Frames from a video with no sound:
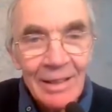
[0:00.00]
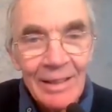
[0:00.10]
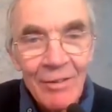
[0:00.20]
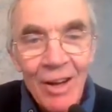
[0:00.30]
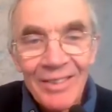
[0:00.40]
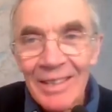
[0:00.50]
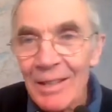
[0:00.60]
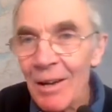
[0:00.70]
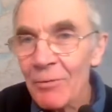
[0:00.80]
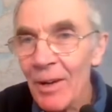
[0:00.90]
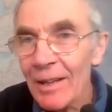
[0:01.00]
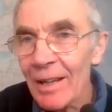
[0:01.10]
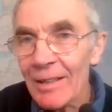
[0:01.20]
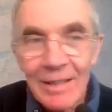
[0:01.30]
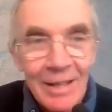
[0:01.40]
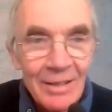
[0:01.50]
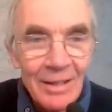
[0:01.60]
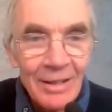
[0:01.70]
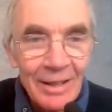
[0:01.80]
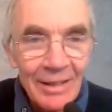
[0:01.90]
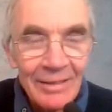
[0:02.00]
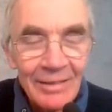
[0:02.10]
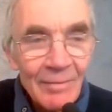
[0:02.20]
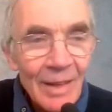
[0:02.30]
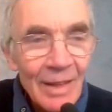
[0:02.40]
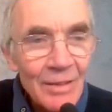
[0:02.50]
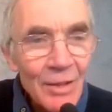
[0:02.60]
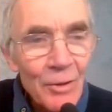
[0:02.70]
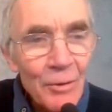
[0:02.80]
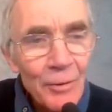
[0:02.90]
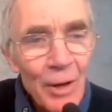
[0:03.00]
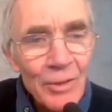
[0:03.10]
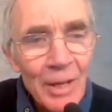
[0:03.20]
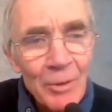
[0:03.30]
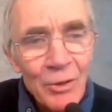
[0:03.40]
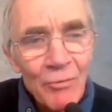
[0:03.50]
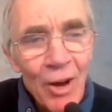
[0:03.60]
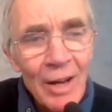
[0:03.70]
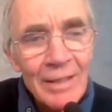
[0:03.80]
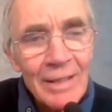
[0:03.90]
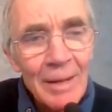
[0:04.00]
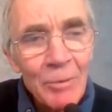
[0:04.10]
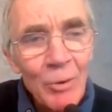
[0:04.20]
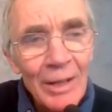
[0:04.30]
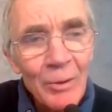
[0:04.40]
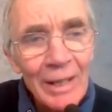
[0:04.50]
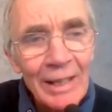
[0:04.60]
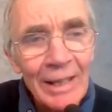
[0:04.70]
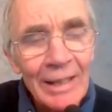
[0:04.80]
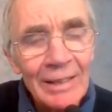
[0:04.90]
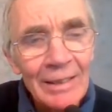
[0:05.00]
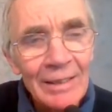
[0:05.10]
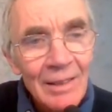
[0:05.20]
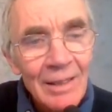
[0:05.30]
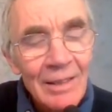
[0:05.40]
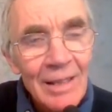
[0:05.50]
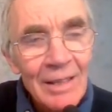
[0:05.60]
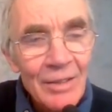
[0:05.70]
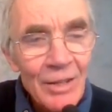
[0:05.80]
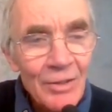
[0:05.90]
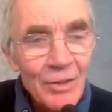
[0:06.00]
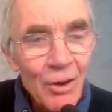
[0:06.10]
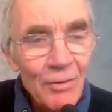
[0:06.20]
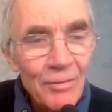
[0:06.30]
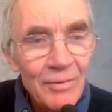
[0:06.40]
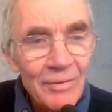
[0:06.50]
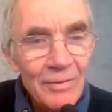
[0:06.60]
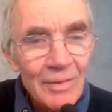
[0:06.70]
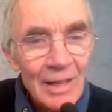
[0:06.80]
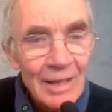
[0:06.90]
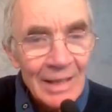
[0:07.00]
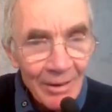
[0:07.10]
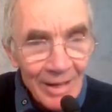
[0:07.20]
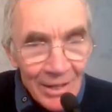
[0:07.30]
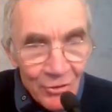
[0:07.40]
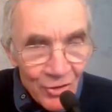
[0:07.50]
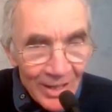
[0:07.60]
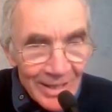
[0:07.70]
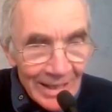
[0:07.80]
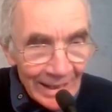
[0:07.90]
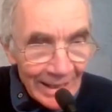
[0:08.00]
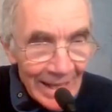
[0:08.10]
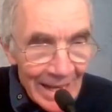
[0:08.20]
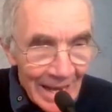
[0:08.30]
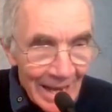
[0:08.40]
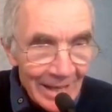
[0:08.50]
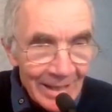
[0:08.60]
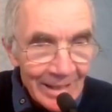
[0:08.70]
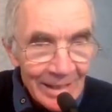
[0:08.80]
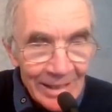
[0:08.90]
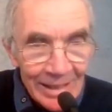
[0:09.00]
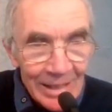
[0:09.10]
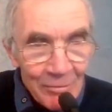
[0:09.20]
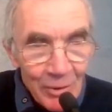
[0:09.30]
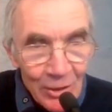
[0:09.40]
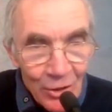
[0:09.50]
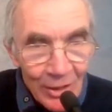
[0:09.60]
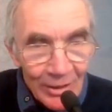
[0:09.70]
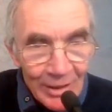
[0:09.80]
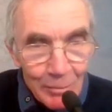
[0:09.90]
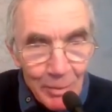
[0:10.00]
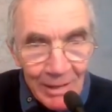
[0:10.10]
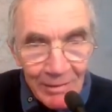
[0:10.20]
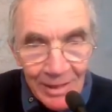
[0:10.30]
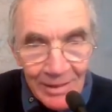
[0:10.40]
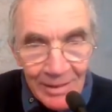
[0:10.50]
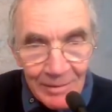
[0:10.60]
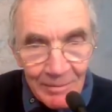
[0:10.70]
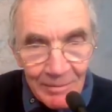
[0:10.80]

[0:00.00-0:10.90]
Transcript: and there aren't enough radiators in circuit. So the flow temperature rises up quite quickly and then it turns off. Now, interestingly, here, if we look at this period,